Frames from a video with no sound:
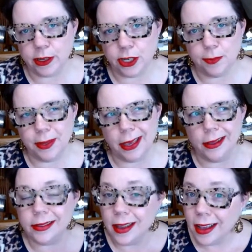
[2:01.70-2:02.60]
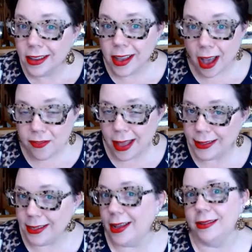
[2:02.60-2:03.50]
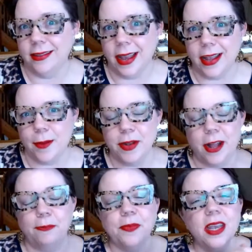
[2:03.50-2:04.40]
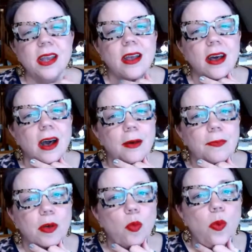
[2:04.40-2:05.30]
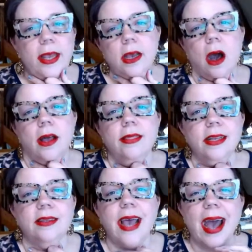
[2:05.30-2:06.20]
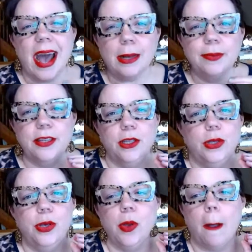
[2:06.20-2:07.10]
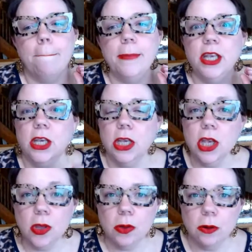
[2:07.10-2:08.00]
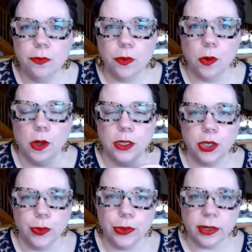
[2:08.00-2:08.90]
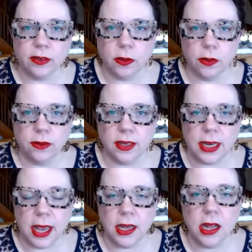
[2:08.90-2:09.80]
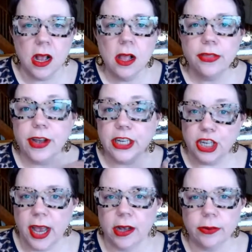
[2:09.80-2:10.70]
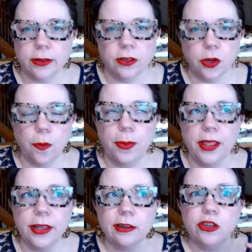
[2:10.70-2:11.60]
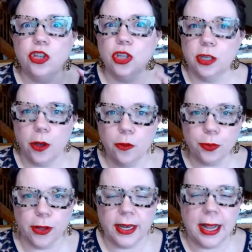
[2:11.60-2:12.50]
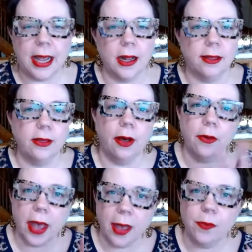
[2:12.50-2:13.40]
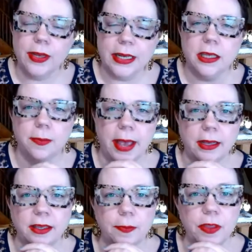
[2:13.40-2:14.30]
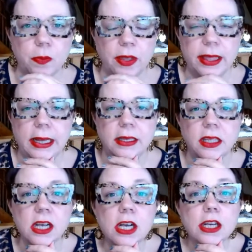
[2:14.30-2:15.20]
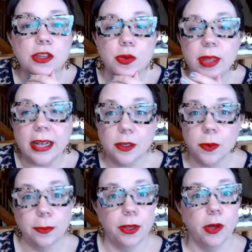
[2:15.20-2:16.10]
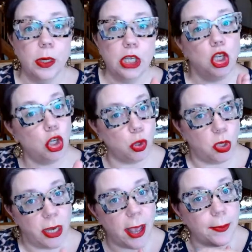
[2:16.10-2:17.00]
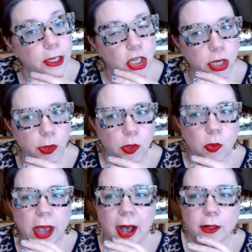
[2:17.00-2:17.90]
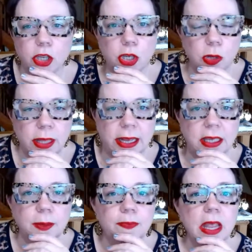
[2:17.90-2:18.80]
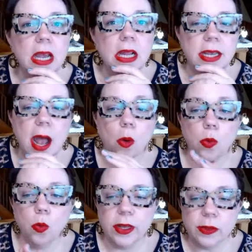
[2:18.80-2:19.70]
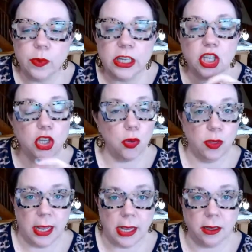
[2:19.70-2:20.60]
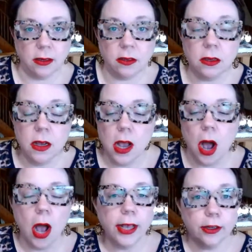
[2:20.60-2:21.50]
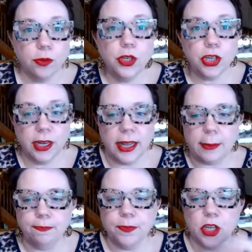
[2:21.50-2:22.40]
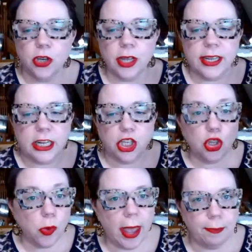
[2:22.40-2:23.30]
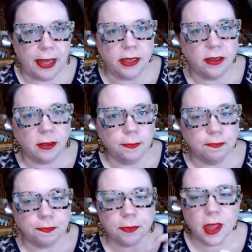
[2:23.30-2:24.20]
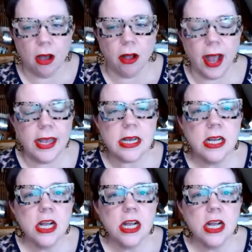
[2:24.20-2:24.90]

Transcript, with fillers: version because you got Valentine's Day coming up. Uh, but we got these absolute beautiful new crystals in. They're a Czech crystal, but they're so pretty. And I thought, okay, we need to make something with these. So that's what I'm going to do today. I'm going to show you how to do these. Now, when we do these, here's what you're going to need. You're going to need two headpieces. All right.